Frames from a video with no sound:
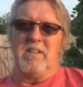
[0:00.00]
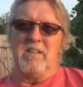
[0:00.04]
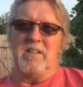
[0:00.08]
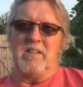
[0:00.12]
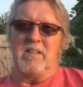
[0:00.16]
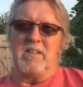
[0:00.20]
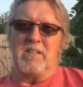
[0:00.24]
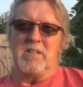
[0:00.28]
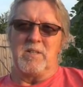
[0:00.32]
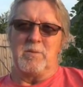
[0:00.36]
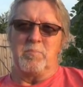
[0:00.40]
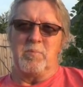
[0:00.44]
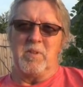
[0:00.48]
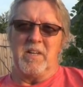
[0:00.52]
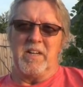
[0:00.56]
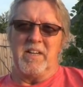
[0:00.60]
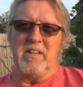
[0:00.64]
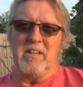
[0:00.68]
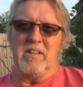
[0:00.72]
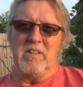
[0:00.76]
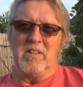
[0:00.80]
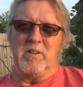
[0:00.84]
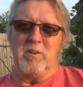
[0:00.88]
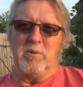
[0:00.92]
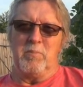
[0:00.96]
explain
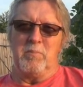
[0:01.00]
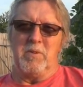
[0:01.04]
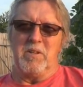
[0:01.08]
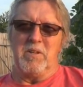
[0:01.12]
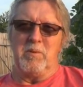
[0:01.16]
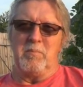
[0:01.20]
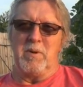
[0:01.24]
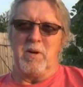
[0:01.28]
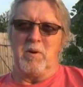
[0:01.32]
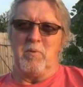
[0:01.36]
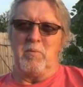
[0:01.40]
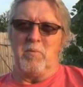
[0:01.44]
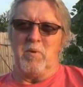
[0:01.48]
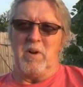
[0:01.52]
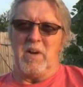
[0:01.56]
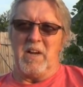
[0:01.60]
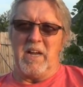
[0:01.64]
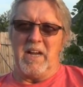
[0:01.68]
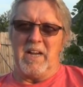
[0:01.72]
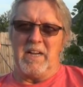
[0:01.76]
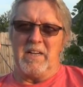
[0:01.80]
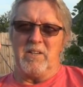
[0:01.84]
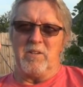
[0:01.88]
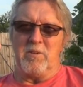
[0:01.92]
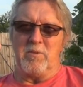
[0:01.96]
a little bit about what
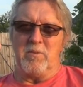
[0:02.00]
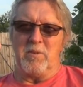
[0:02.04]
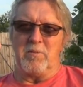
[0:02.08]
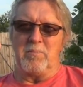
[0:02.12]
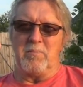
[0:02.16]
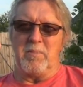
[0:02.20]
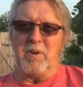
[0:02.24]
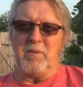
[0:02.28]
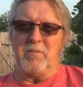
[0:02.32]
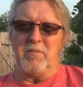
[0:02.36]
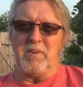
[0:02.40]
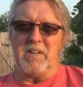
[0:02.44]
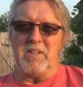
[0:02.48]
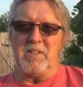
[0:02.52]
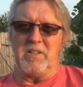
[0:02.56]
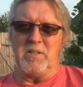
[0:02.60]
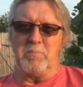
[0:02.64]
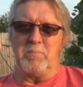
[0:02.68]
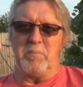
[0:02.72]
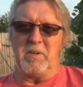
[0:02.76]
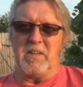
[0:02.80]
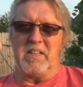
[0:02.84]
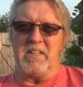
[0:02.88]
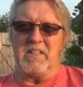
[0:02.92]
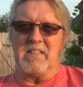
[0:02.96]
I do with my
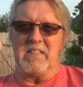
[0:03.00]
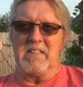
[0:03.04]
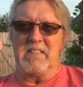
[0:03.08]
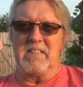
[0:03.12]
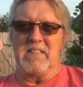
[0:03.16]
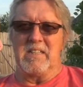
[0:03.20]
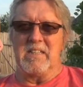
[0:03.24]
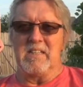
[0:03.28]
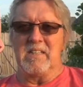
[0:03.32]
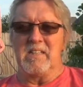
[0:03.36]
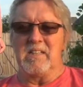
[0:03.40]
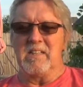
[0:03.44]
raised beds.